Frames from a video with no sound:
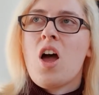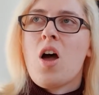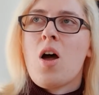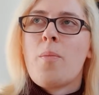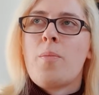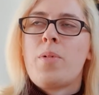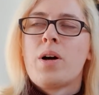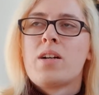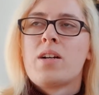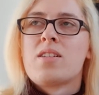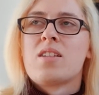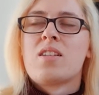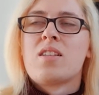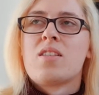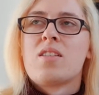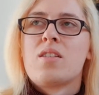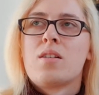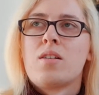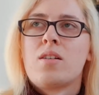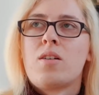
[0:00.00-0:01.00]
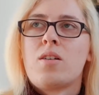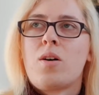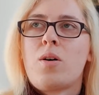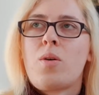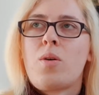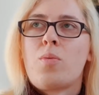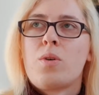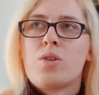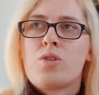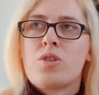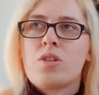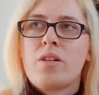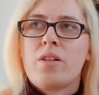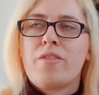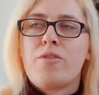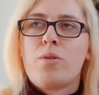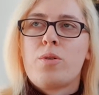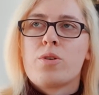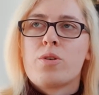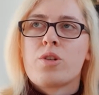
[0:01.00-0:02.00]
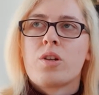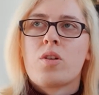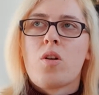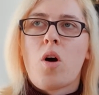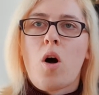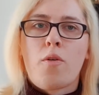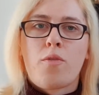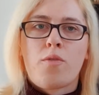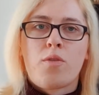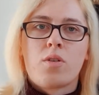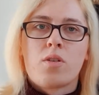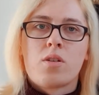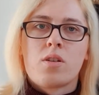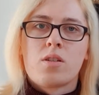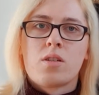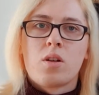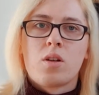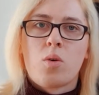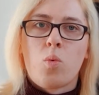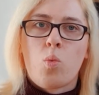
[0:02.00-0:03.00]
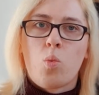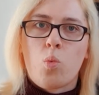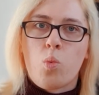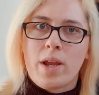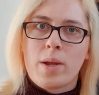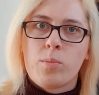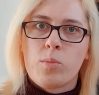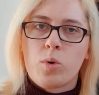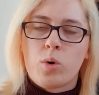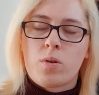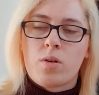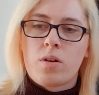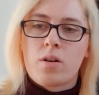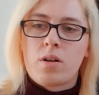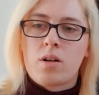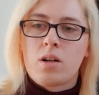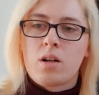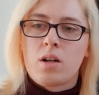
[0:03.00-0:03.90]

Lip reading: But the original version offered way more,